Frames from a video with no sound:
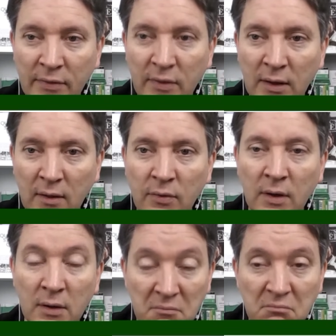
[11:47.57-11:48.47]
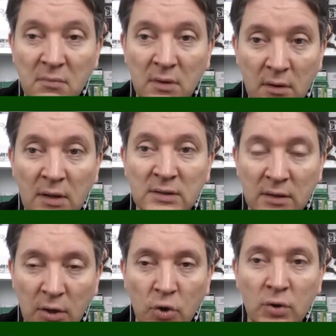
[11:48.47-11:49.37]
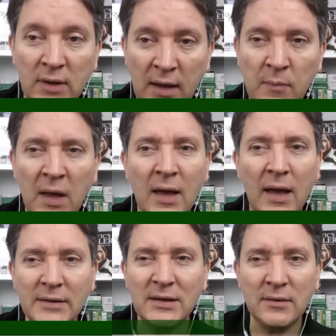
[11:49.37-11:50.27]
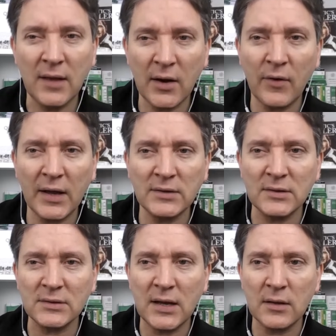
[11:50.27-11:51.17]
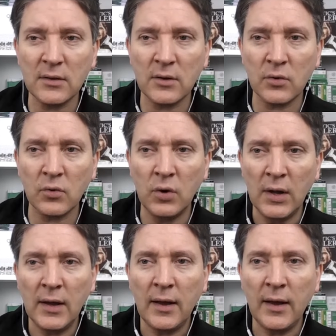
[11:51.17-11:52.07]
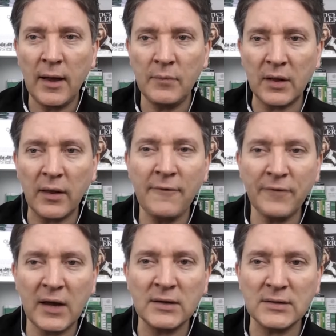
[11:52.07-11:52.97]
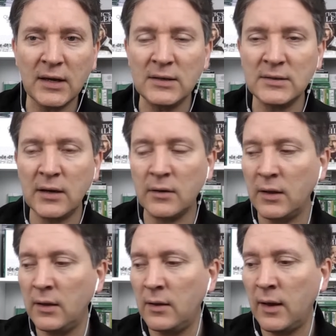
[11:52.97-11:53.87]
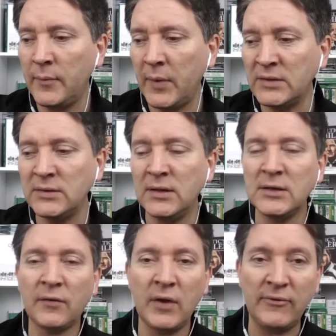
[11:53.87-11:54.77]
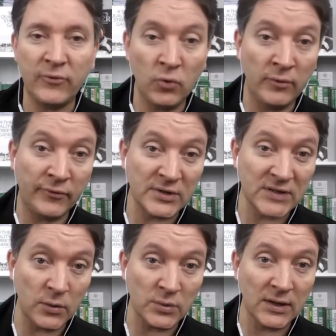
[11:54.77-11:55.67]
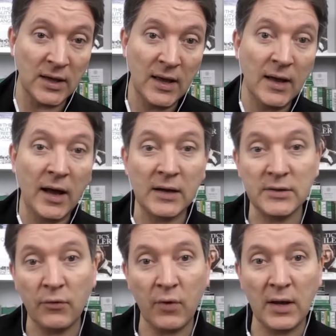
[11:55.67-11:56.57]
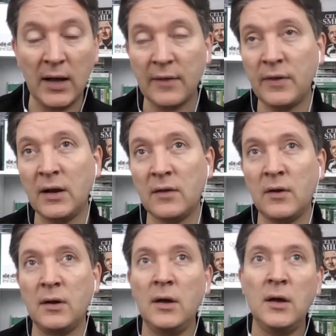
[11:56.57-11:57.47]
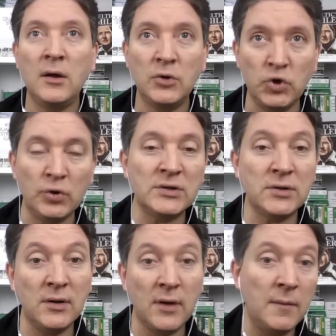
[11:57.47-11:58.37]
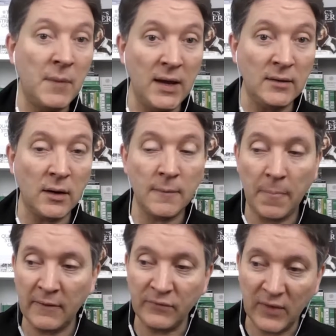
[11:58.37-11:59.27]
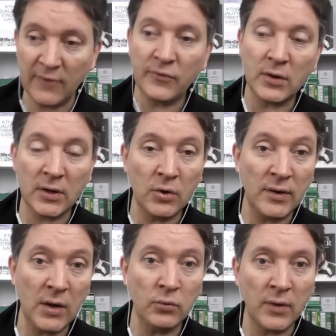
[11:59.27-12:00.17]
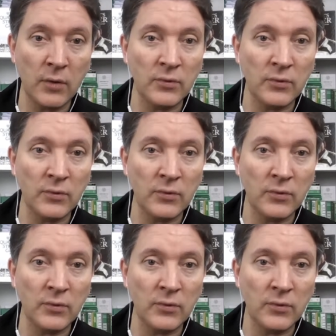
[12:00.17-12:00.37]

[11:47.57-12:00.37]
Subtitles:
he's had a good game. Is he terrorising Taylor though? The left-hand side certainly isn't as free-flowing for Celtic as the right. I think that Johnston and Maeda have definitely nailed down the right-hand side. That's where